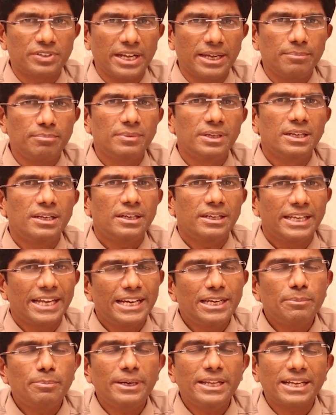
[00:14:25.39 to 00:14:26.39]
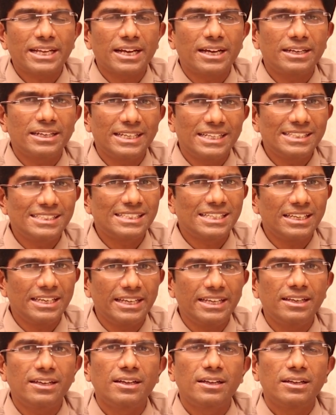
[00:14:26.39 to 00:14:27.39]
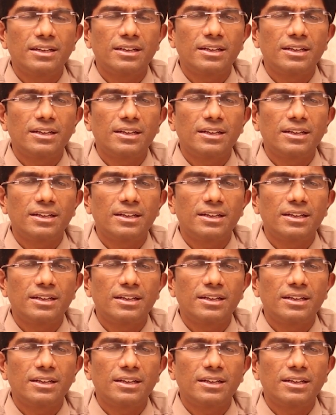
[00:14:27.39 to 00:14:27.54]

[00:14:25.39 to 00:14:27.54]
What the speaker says: time anybody can easily